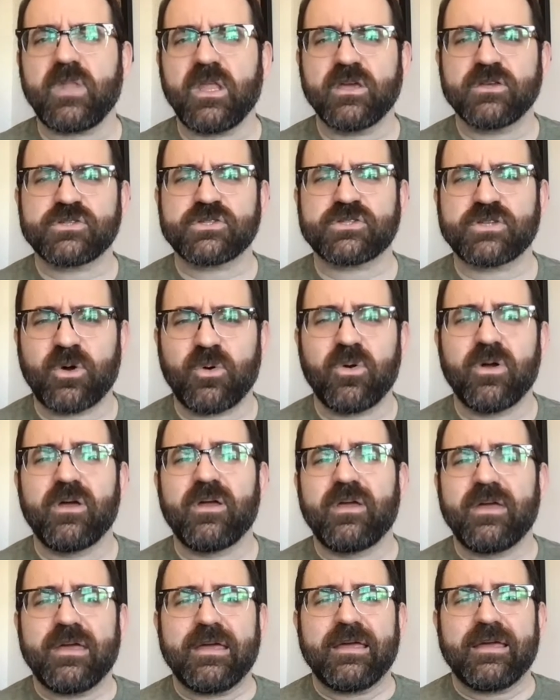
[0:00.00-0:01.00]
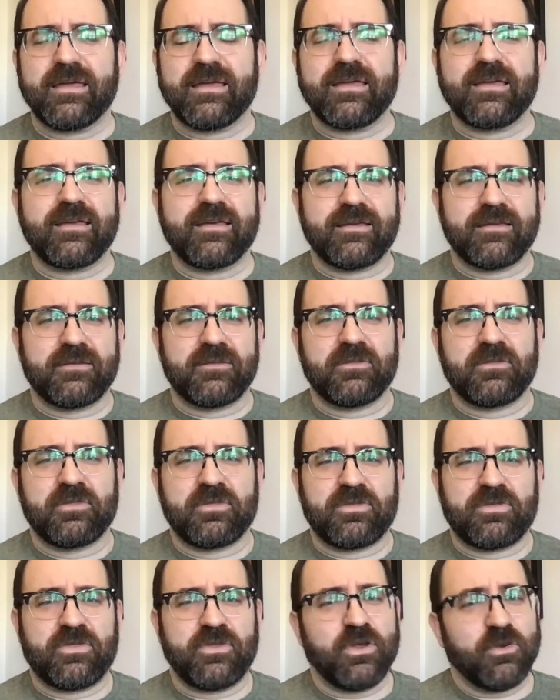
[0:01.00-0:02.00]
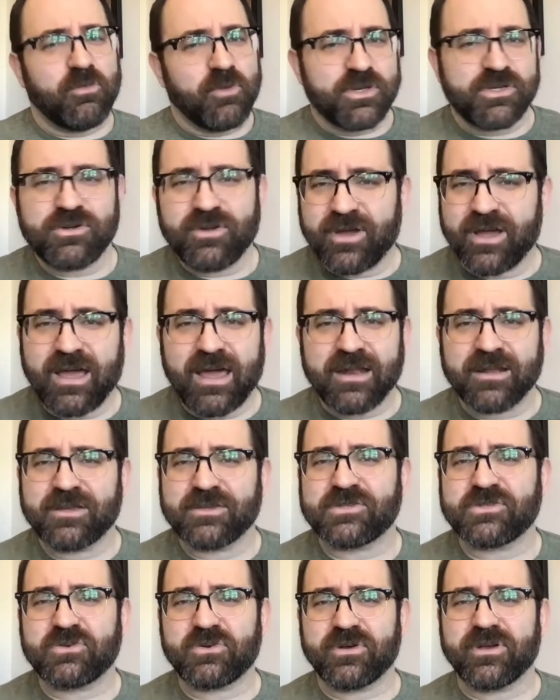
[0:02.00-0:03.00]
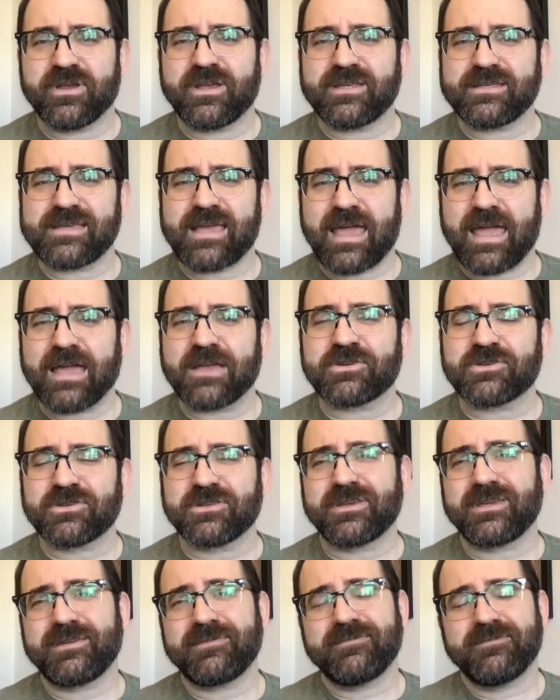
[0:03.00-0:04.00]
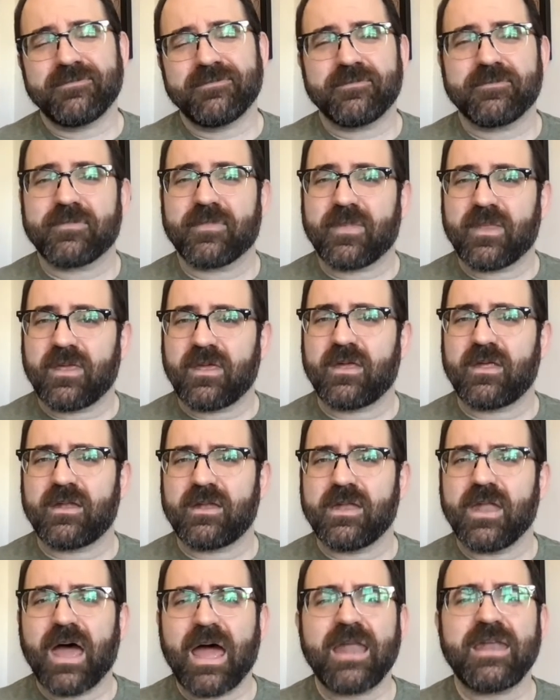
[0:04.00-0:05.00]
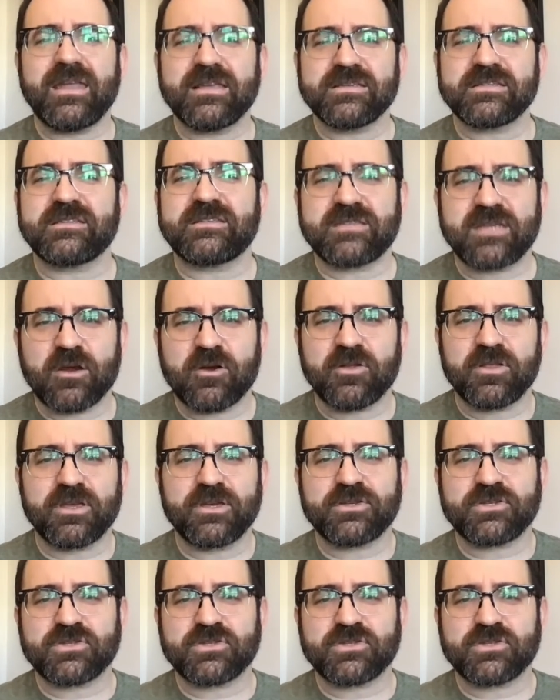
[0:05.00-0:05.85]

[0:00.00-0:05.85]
So the original Hanukkah story is actually not necessarily a